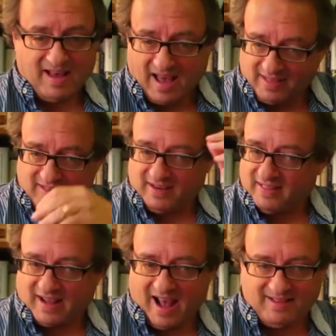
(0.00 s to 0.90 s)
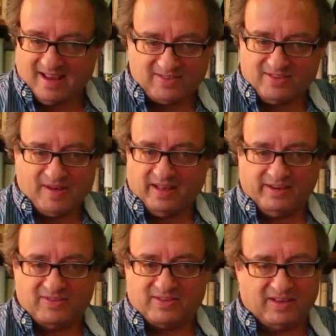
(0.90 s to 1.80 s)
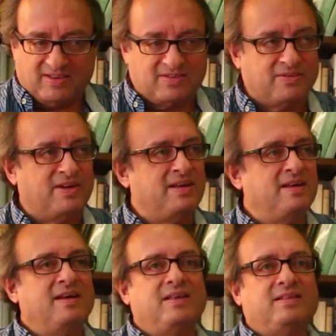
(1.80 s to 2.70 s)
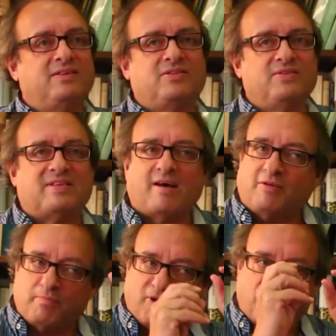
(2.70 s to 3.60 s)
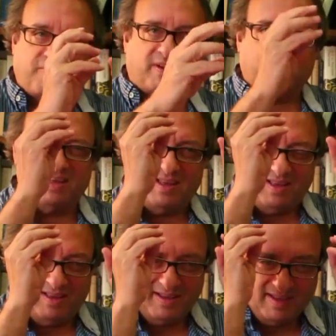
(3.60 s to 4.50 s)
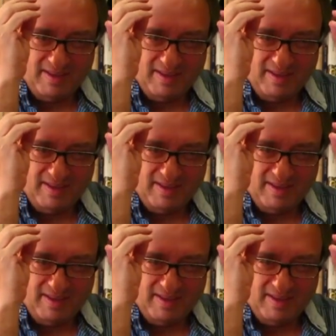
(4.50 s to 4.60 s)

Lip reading: I think that in the context of Hellenistic history, the Jews have a perfectly